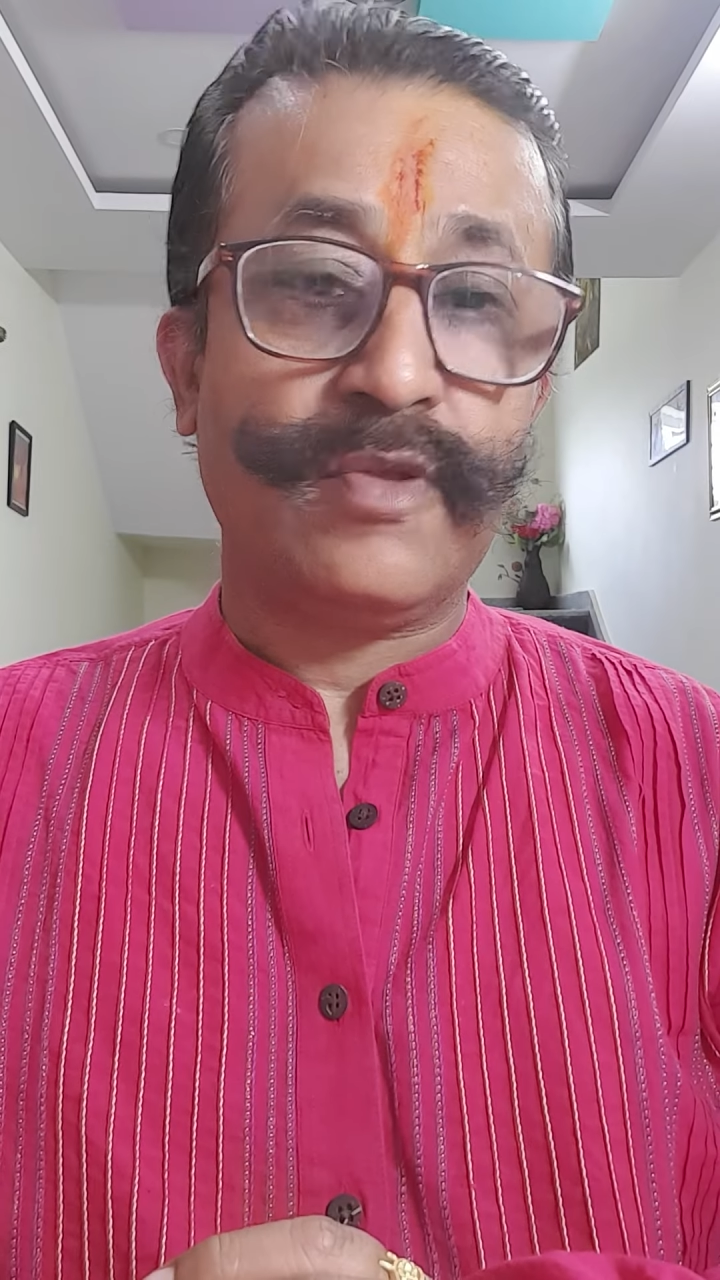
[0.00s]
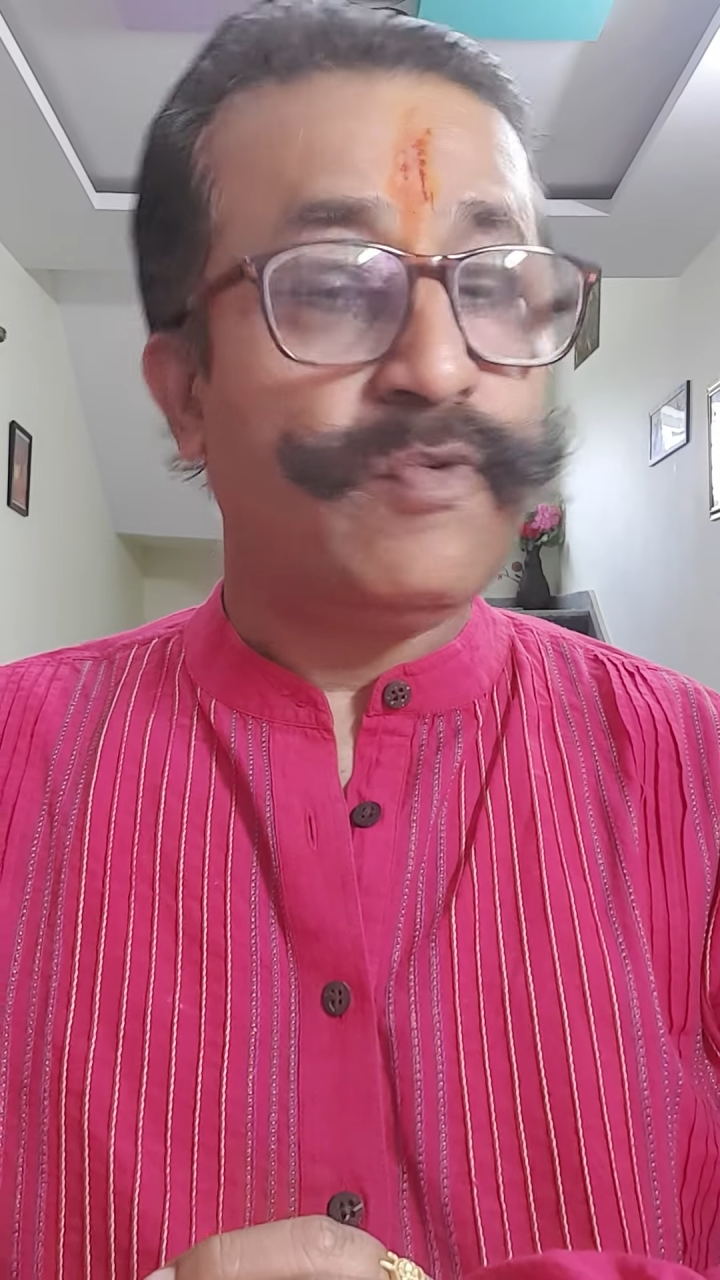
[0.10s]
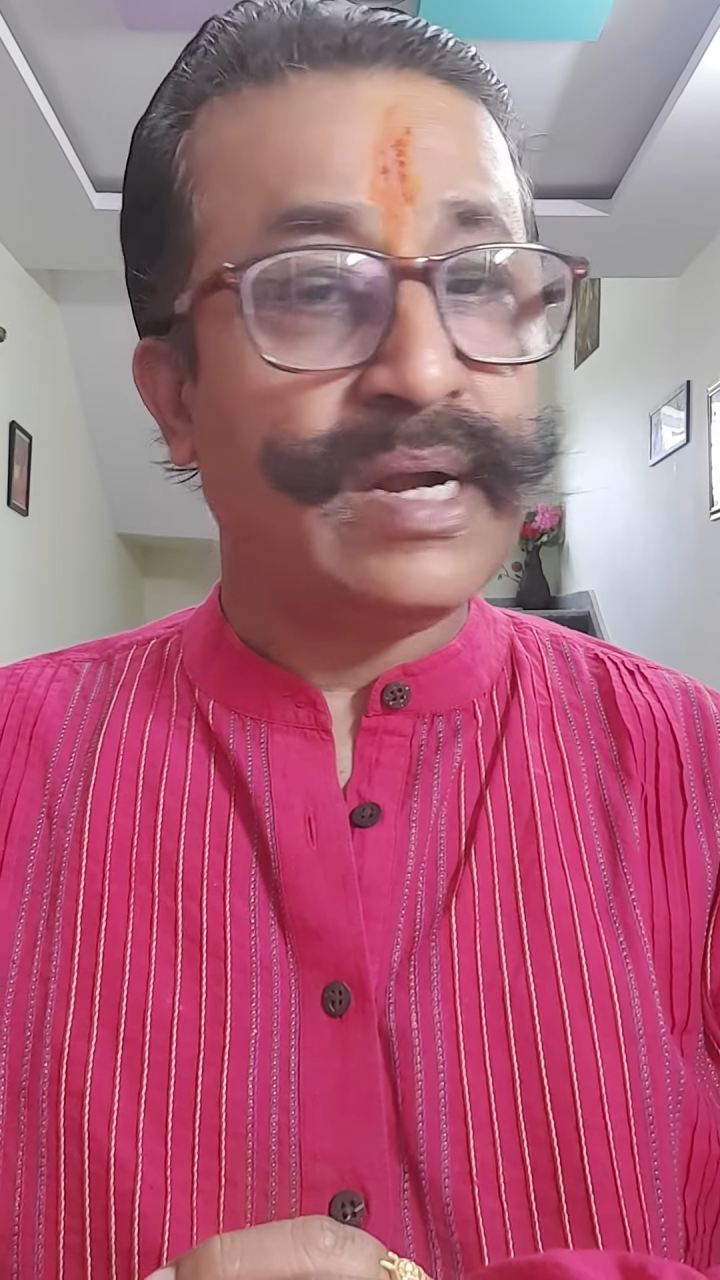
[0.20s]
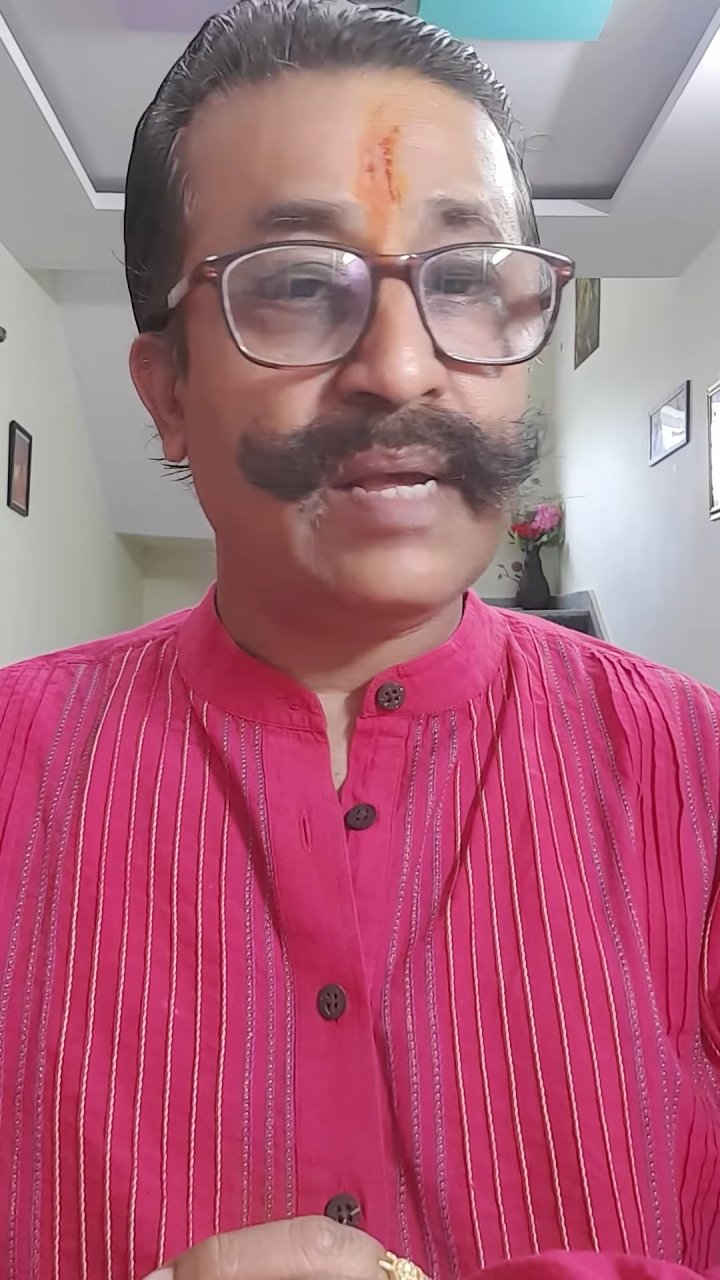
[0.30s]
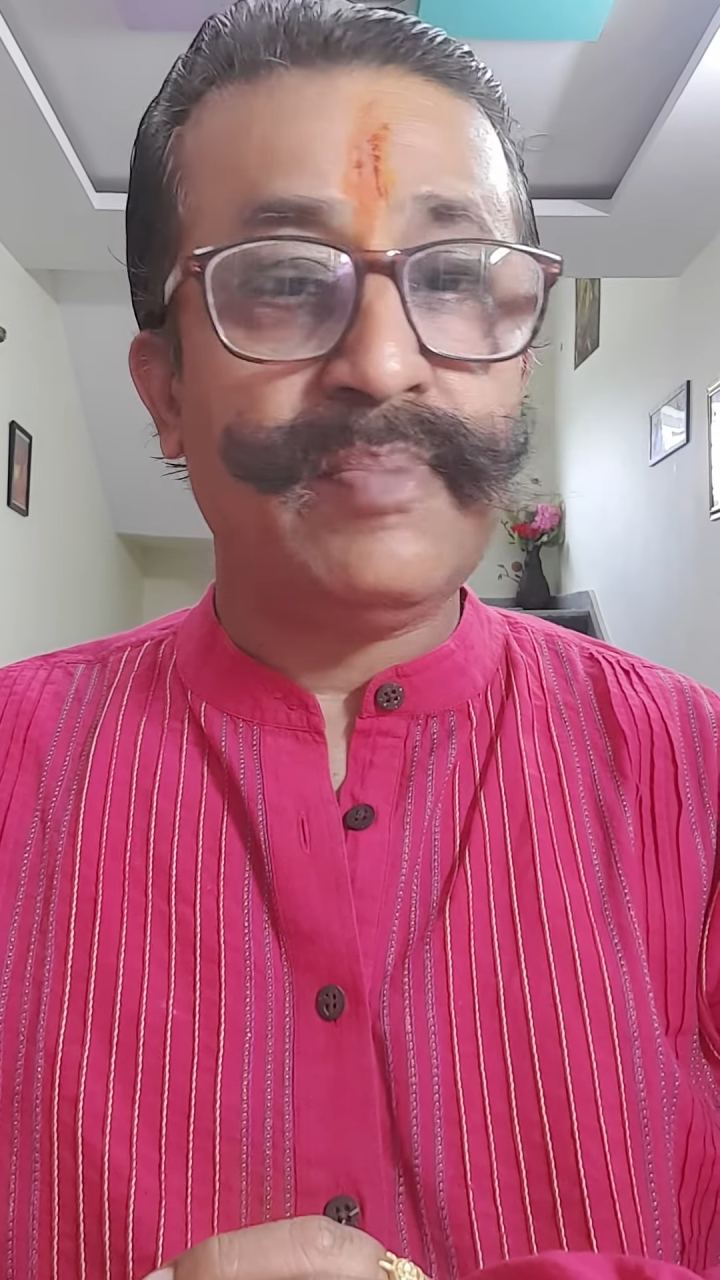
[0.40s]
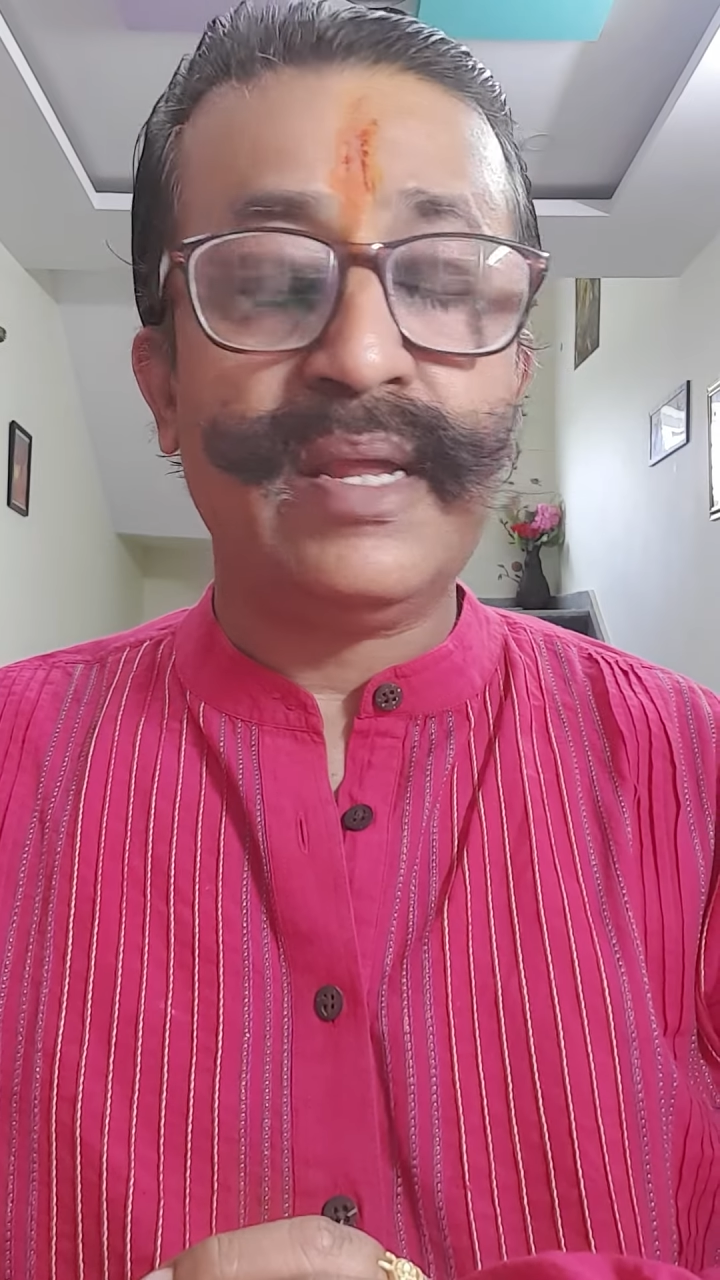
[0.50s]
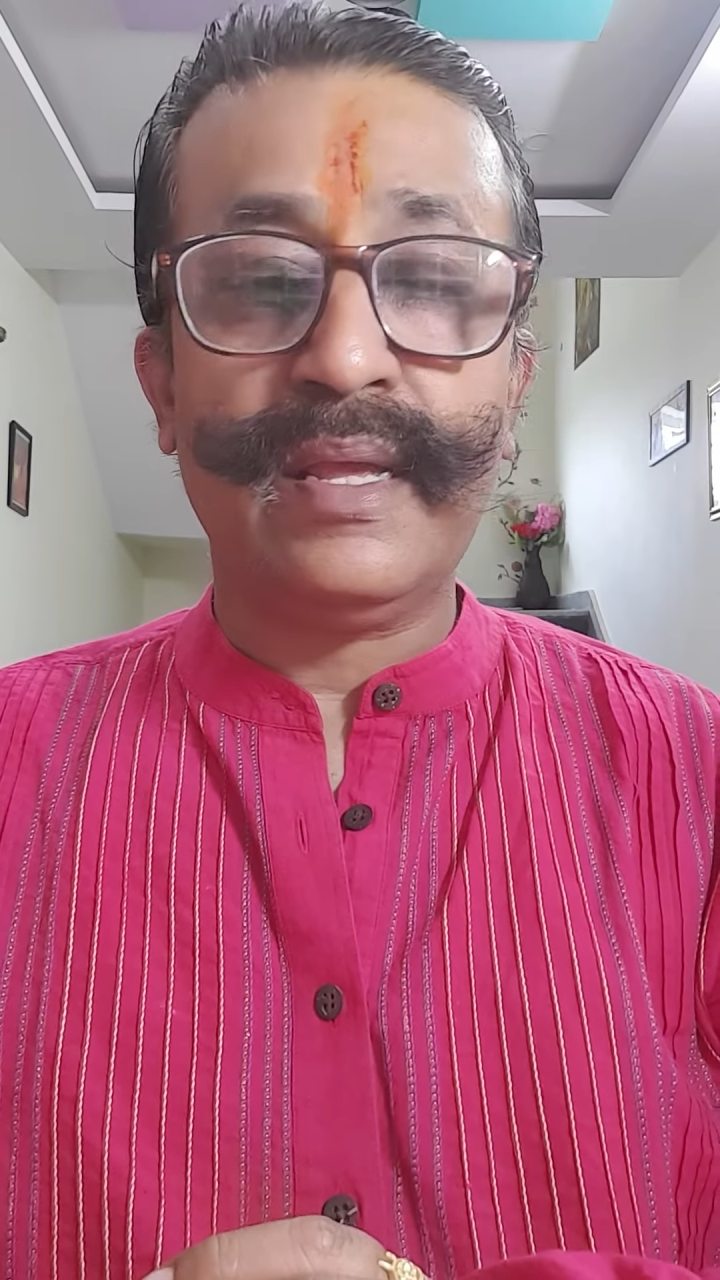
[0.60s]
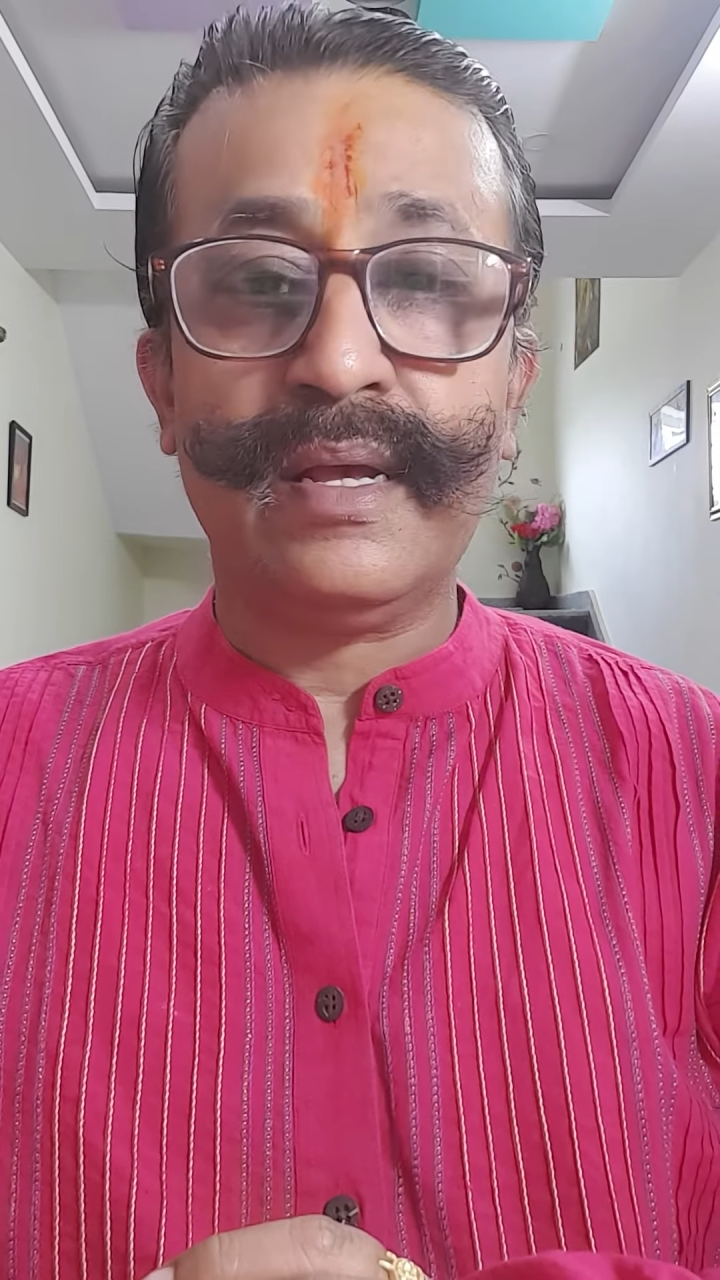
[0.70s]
What I bring